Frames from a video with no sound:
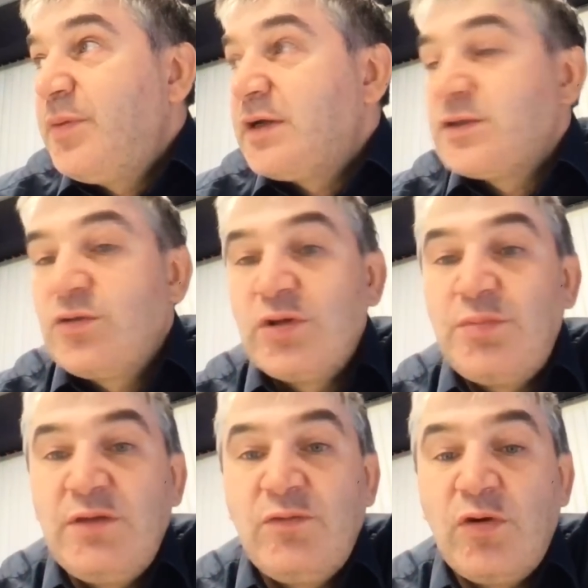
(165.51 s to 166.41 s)
parents
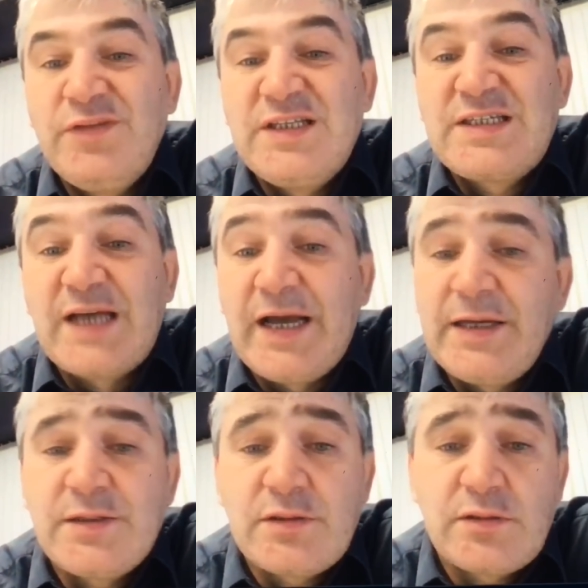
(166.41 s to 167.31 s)
got me involved in
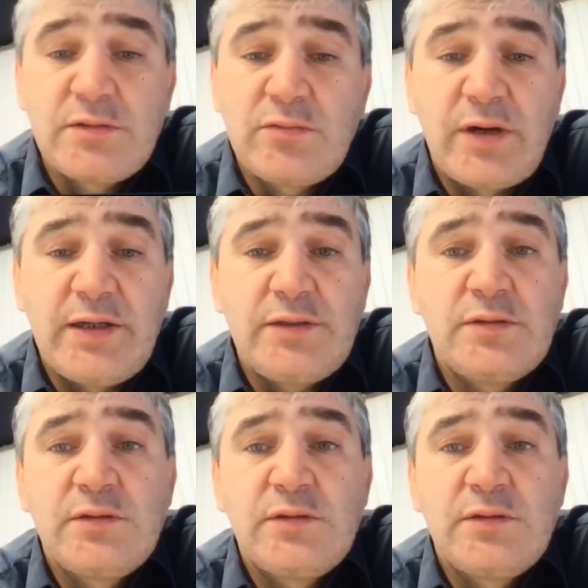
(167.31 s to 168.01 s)
science, right?